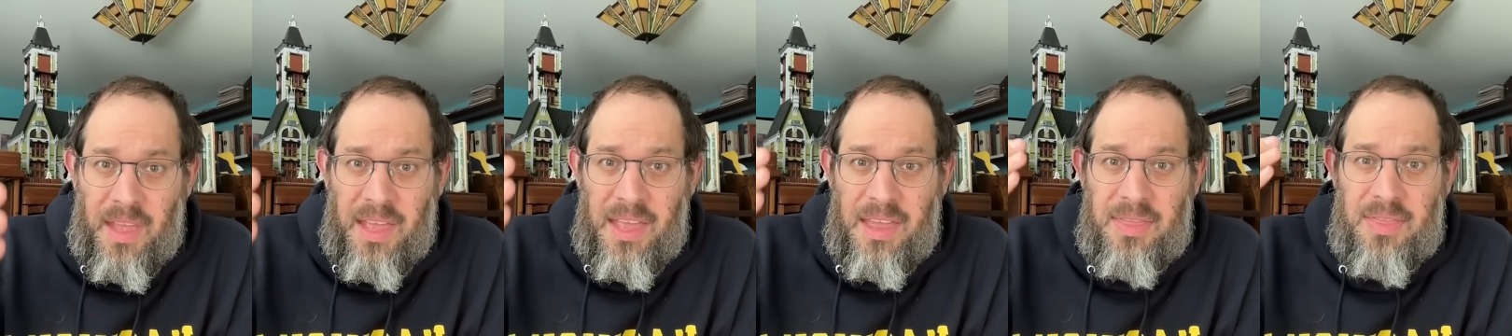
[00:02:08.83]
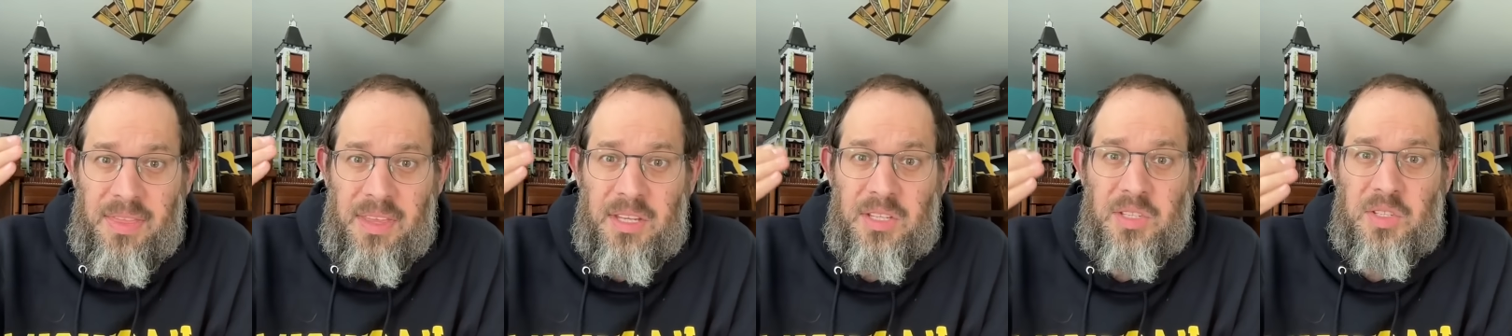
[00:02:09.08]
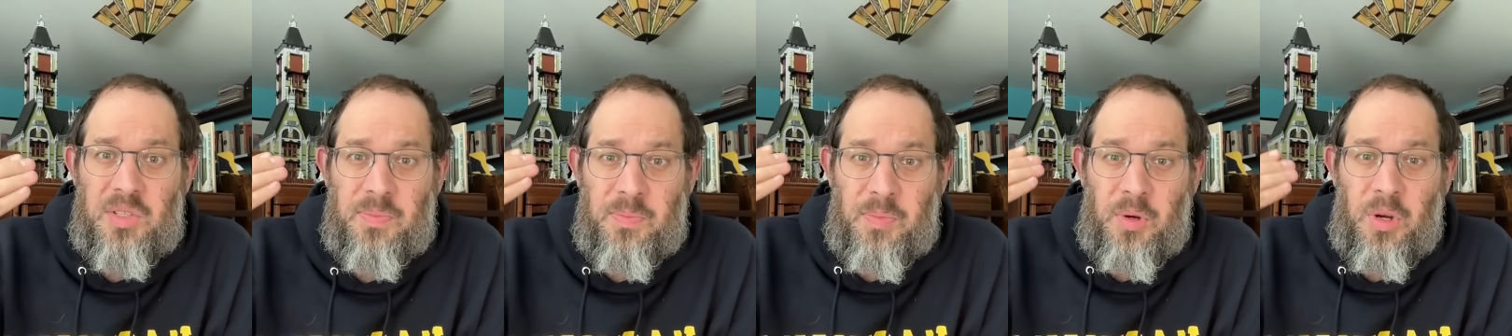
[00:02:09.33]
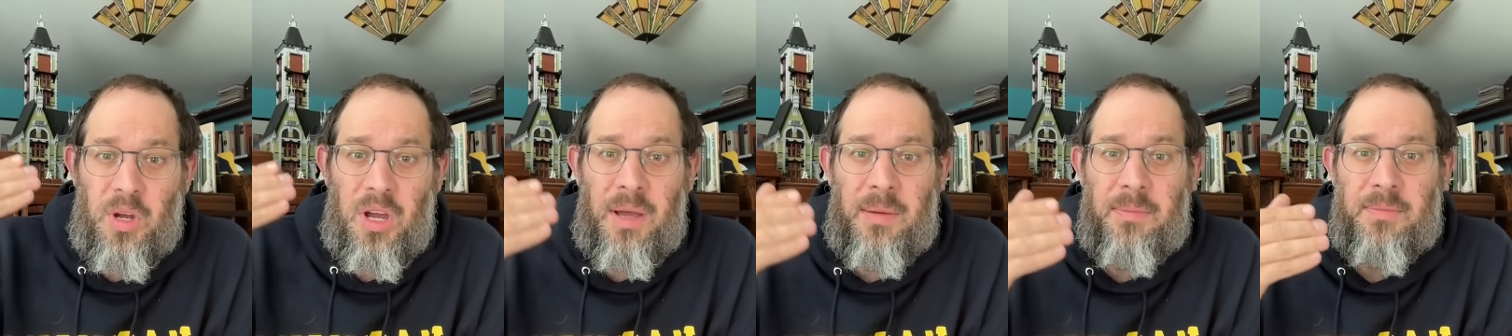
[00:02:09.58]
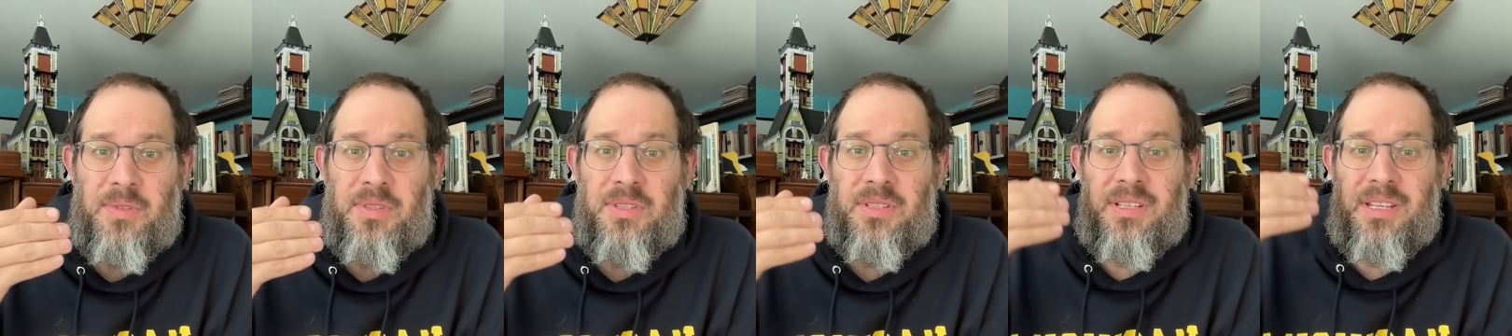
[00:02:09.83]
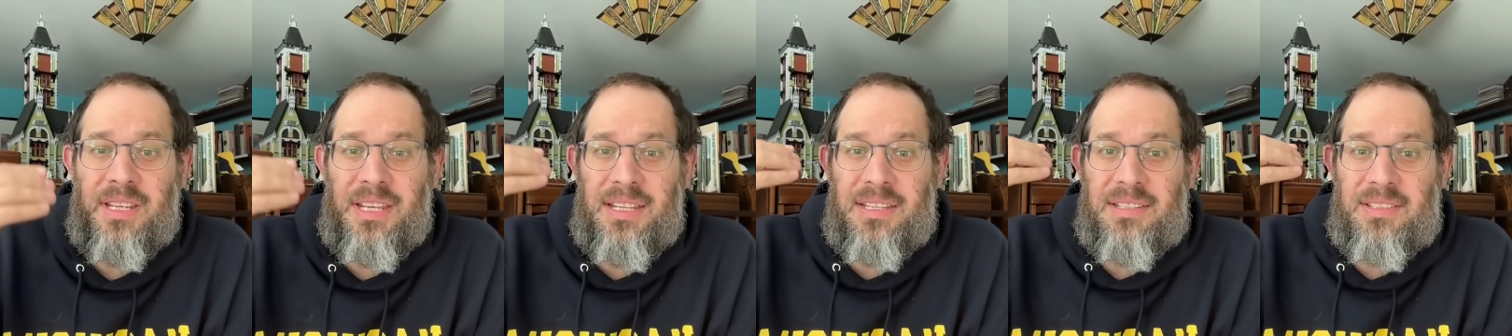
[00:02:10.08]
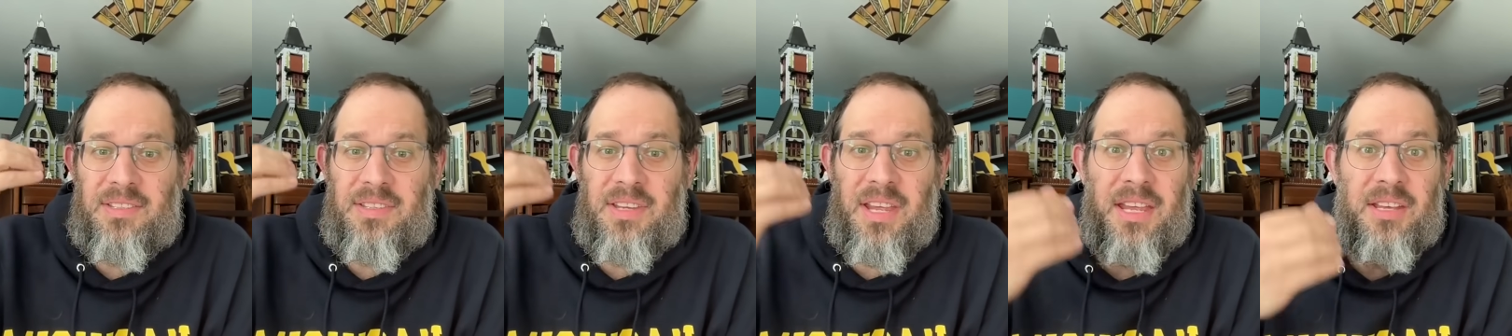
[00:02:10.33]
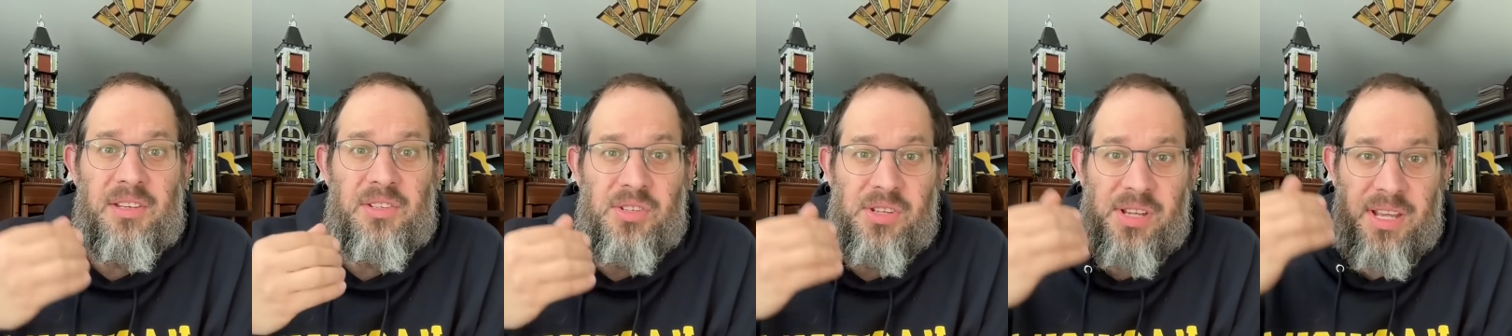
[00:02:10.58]
this prompt
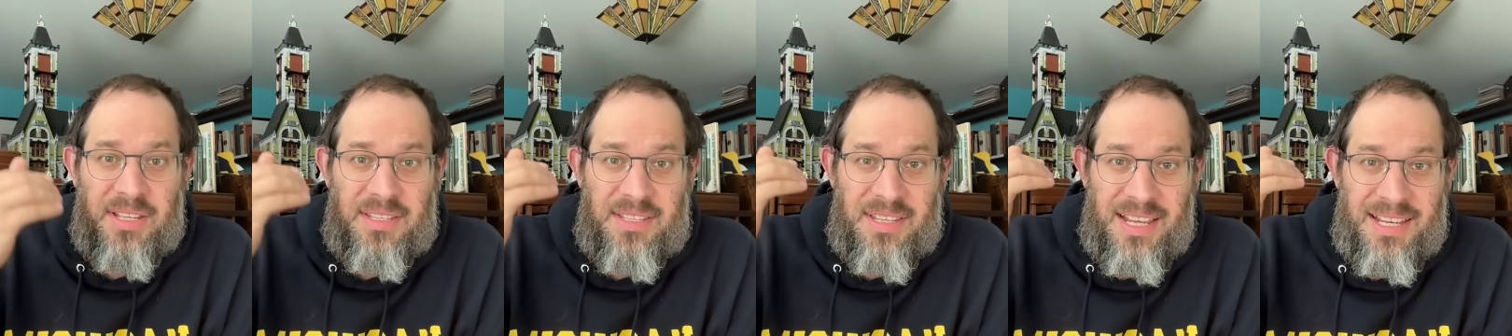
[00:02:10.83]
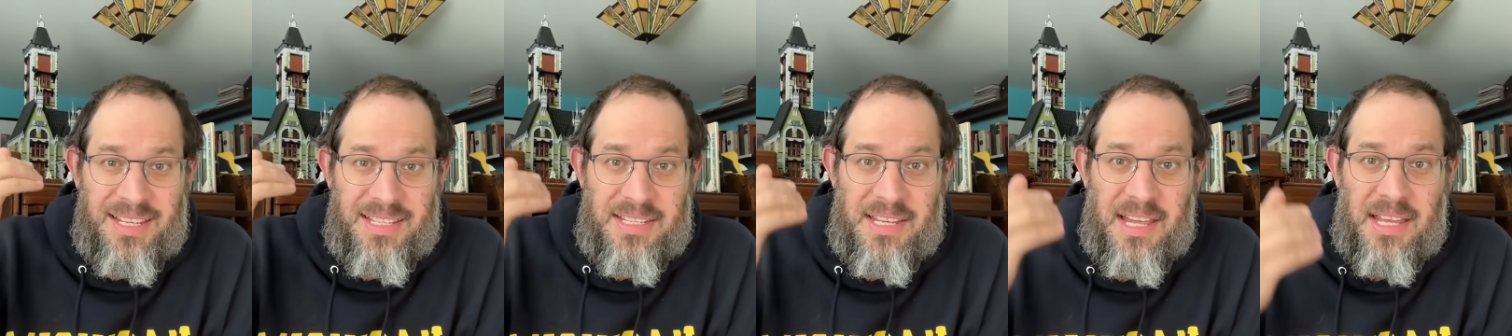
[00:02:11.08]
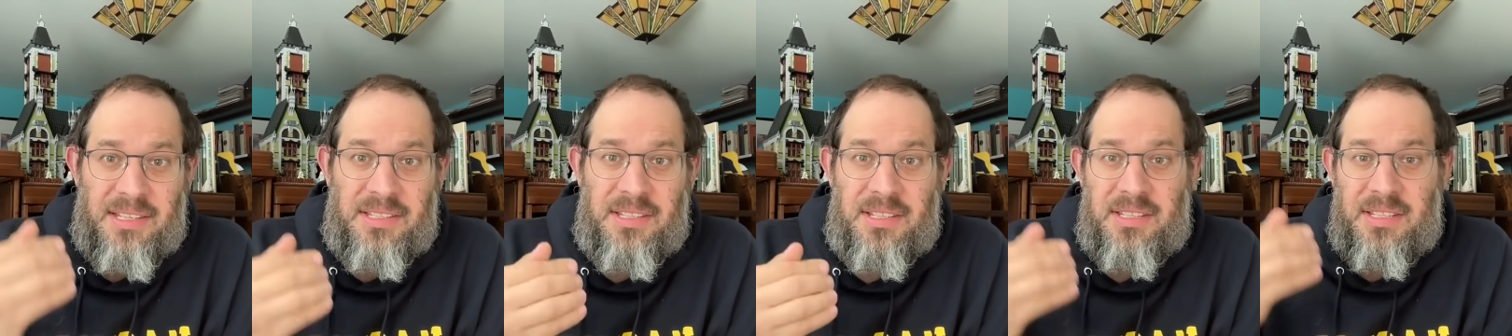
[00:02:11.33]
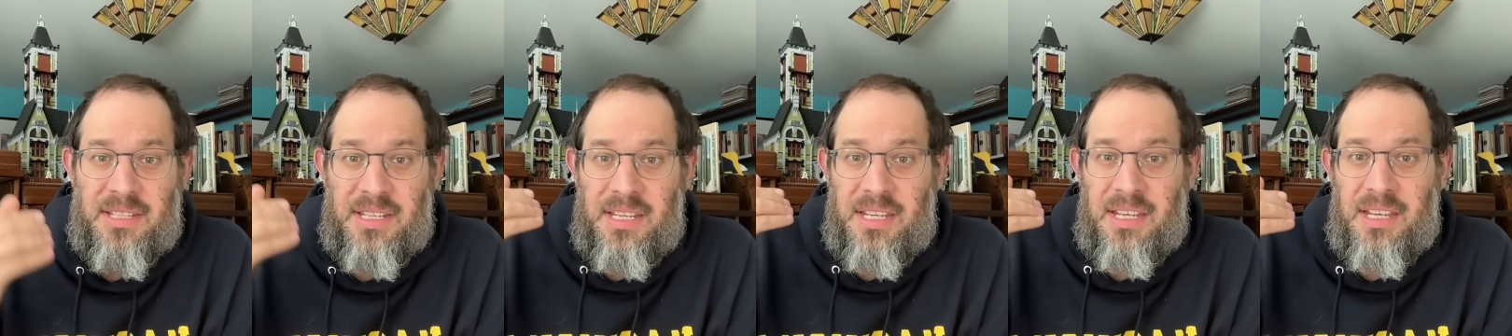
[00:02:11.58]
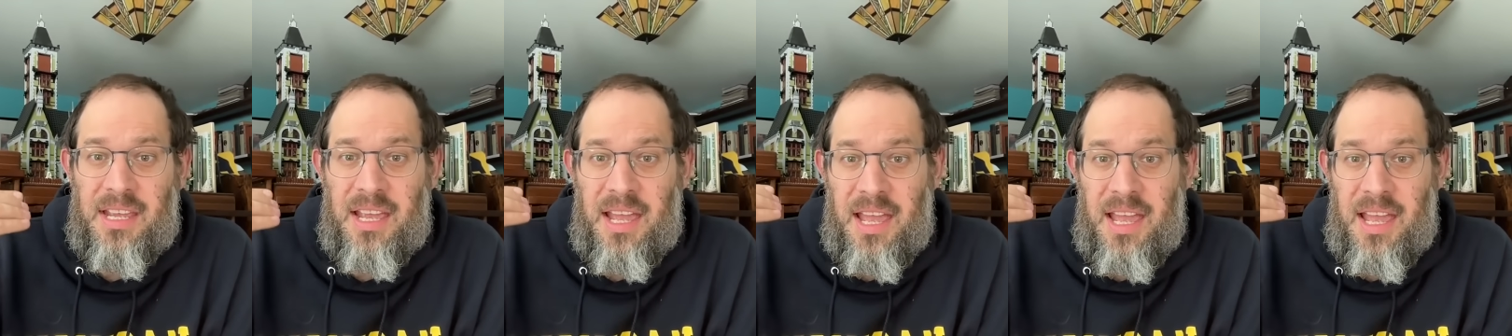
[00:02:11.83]
instantiates identity